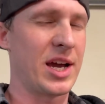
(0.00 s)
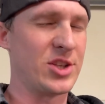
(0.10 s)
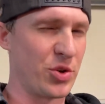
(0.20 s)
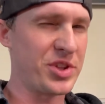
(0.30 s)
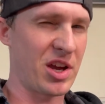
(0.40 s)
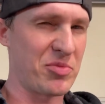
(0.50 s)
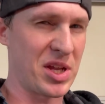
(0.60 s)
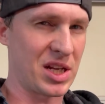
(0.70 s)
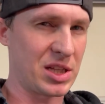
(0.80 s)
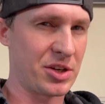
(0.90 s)
I don't think I've
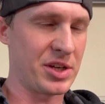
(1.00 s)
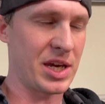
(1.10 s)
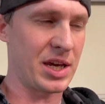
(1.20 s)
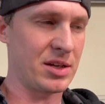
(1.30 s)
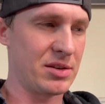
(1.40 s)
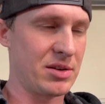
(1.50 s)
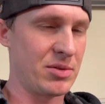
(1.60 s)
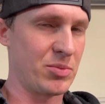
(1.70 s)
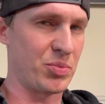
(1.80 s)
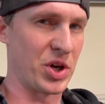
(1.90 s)
made it clear yet,
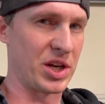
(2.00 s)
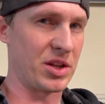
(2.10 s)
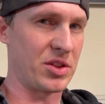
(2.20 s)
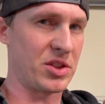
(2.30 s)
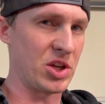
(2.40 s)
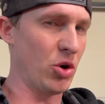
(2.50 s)
but